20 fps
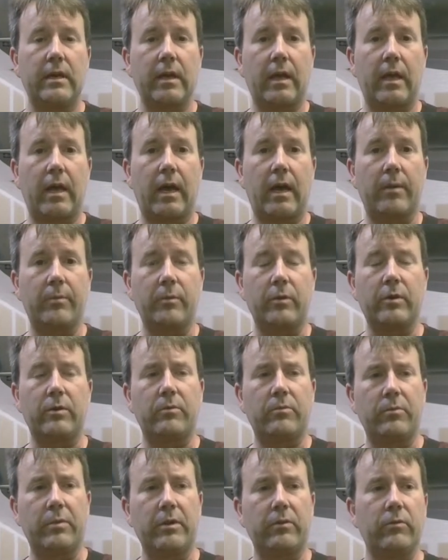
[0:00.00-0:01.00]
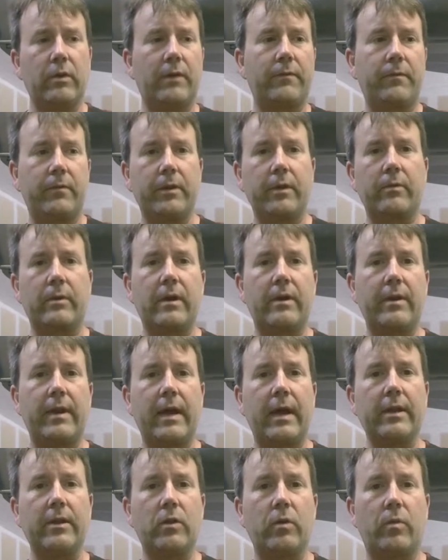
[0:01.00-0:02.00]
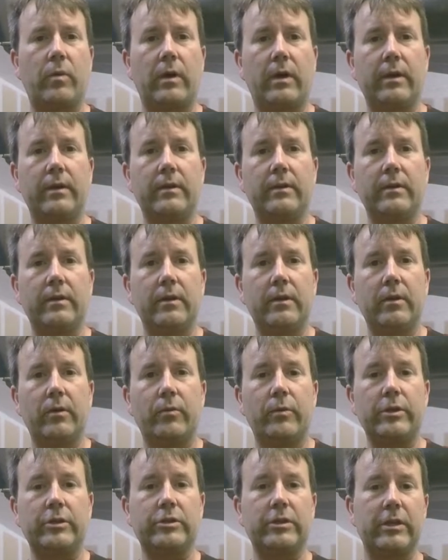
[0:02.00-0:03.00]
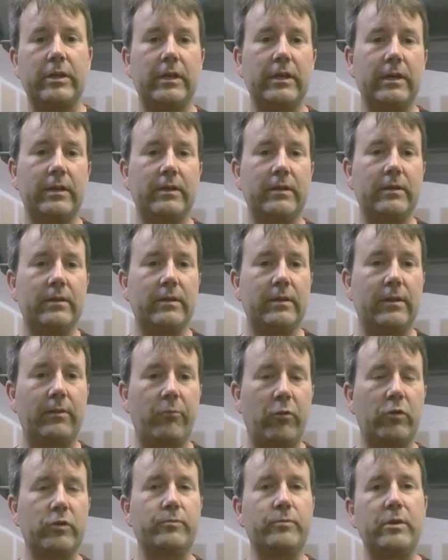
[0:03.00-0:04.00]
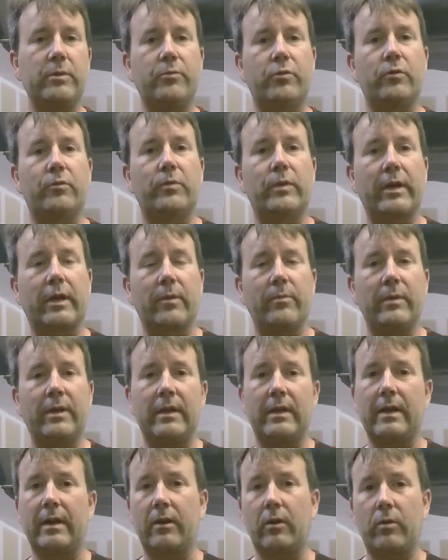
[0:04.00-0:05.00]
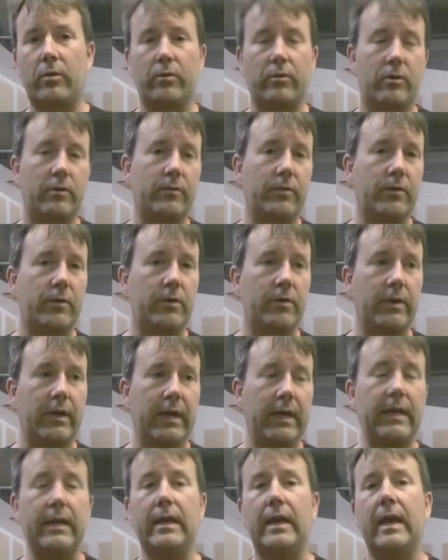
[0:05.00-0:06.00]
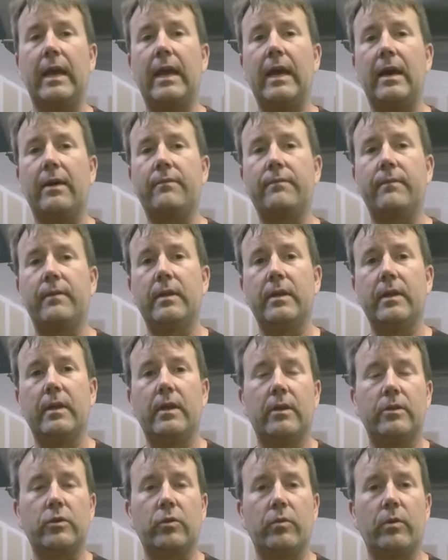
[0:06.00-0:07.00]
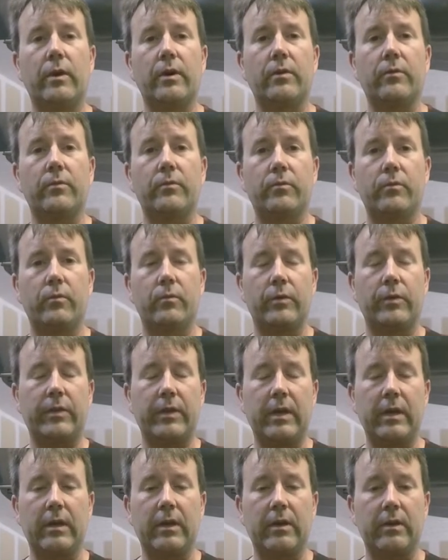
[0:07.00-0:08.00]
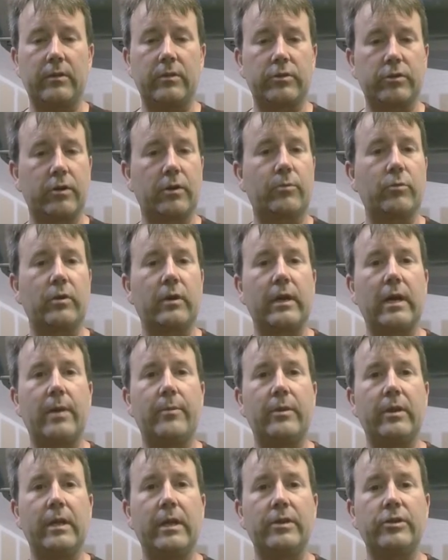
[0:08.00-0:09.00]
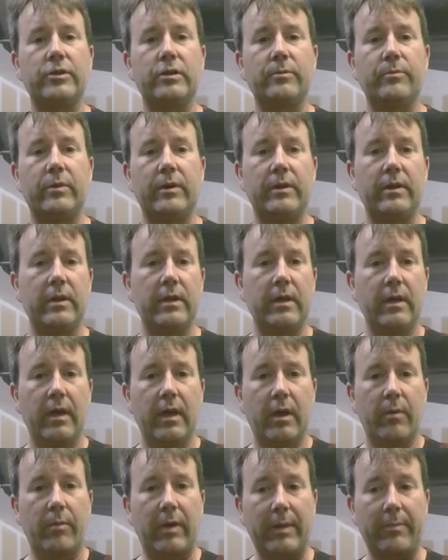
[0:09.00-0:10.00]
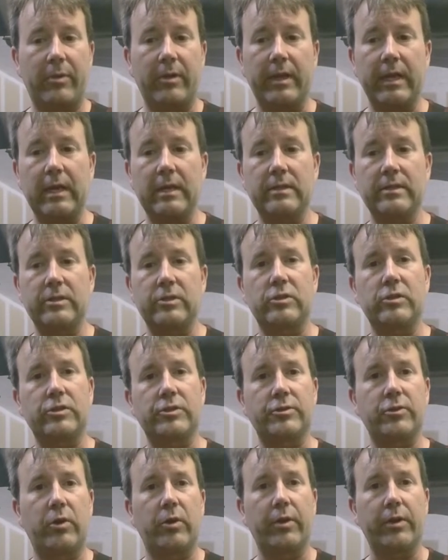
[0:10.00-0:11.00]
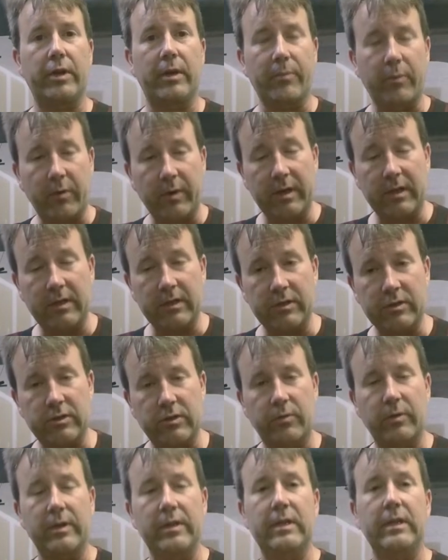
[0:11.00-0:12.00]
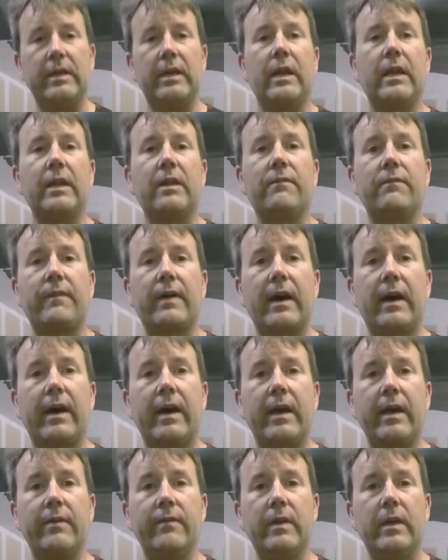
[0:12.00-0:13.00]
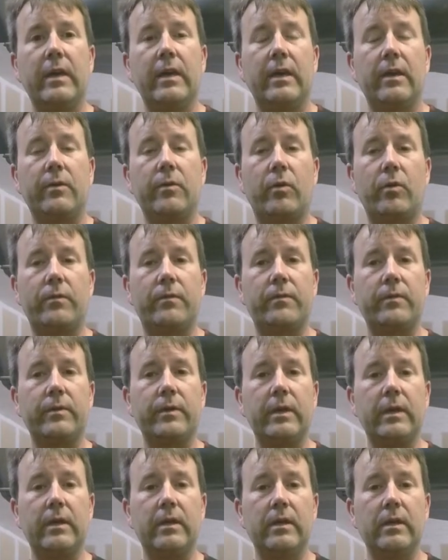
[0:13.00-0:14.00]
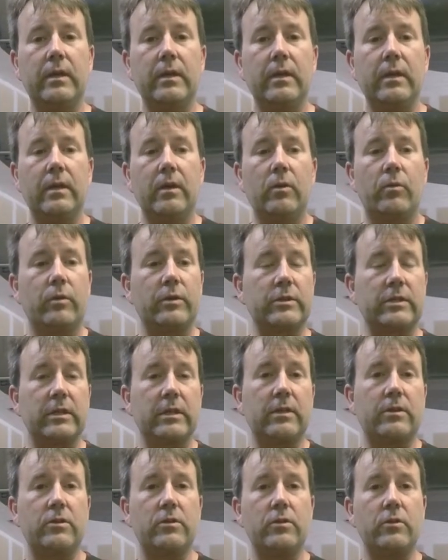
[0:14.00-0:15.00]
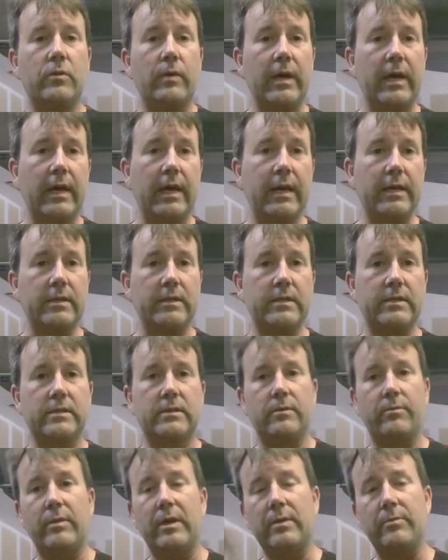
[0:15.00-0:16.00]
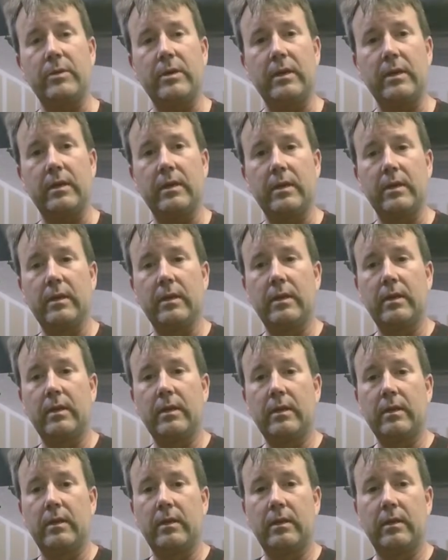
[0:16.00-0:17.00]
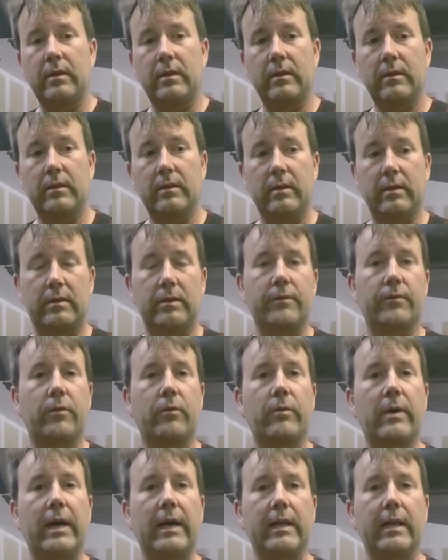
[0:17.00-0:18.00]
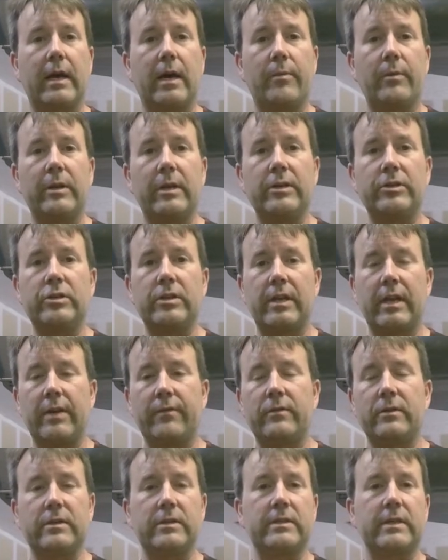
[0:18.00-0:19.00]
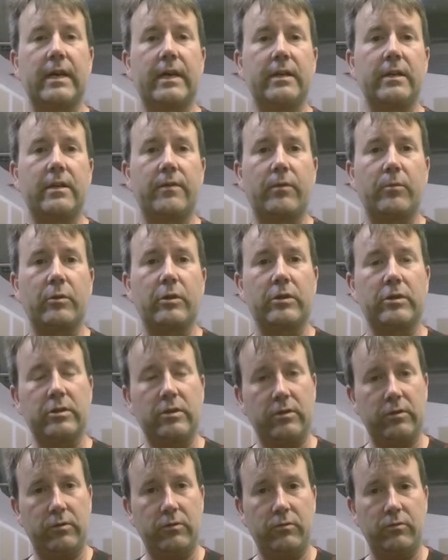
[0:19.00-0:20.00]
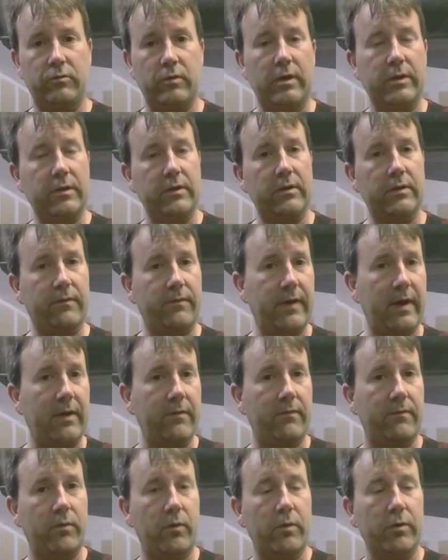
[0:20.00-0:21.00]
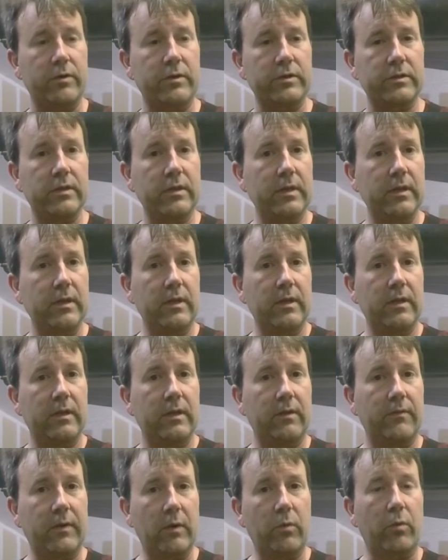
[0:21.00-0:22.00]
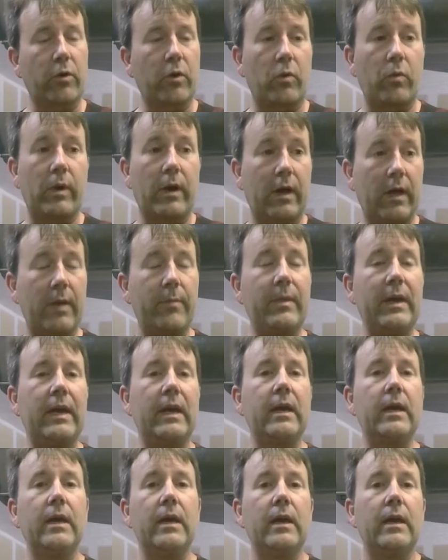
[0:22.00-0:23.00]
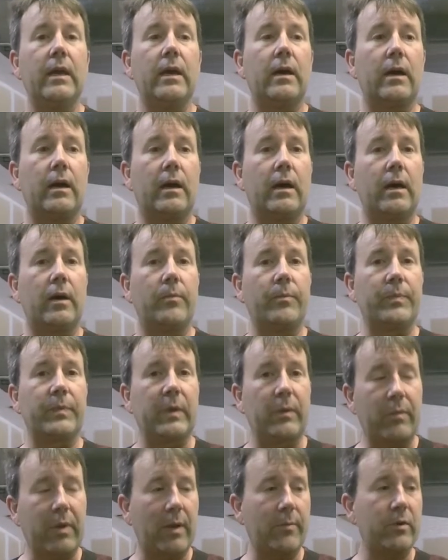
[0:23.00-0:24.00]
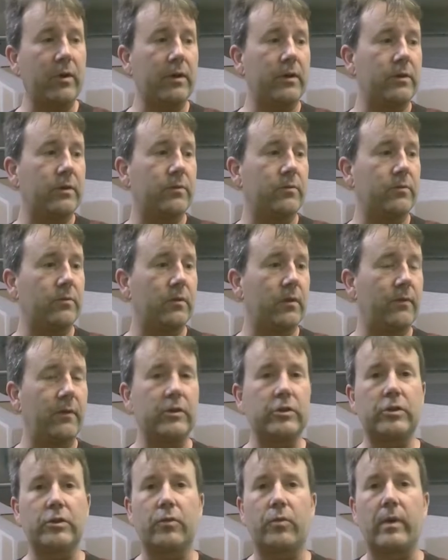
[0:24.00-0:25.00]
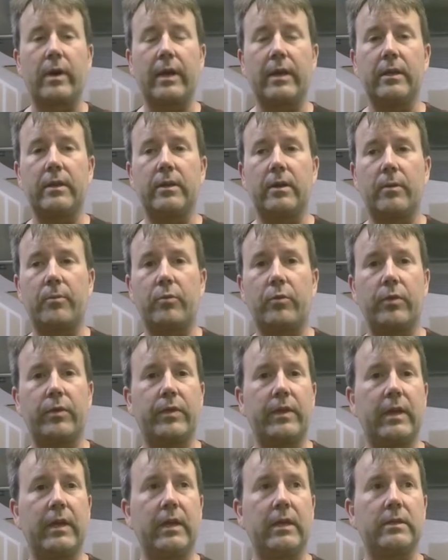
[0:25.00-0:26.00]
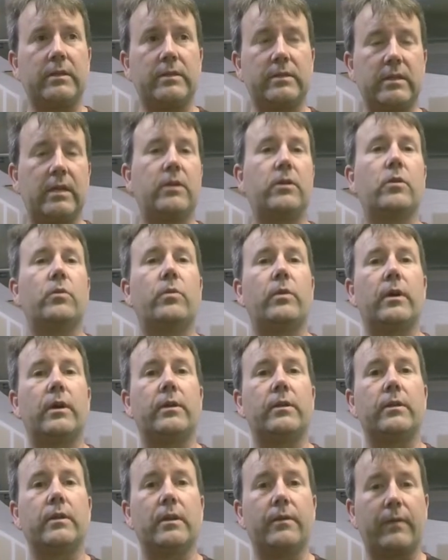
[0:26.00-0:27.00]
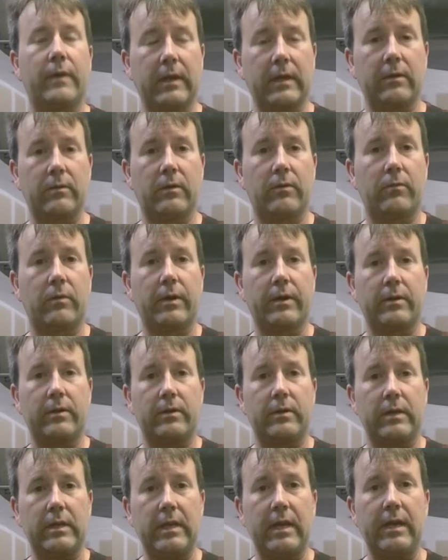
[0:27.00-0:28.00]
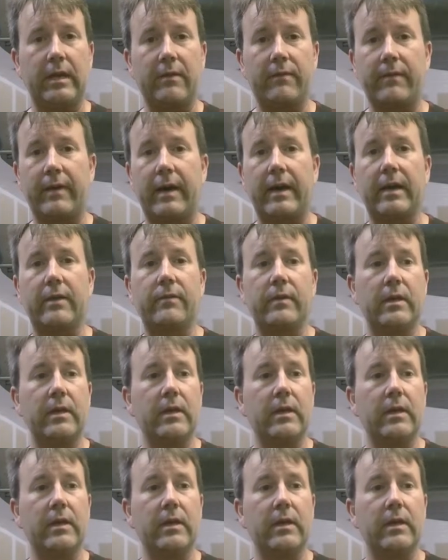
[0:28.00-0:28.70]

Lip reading: I'm going to be roughly around 9-to-1, which again, most people recommend not going over 8.5-to-1 with a turbo combination. But my plans is to slowly upgrade this to run E85, and hopefully once I get the new heads and maybe a different rod combination, I haven't decided if I'm going to continue running the 5.4s. If they work well, I may. I'm probably going to eventually wind up with a 10-to-1 if I run E85.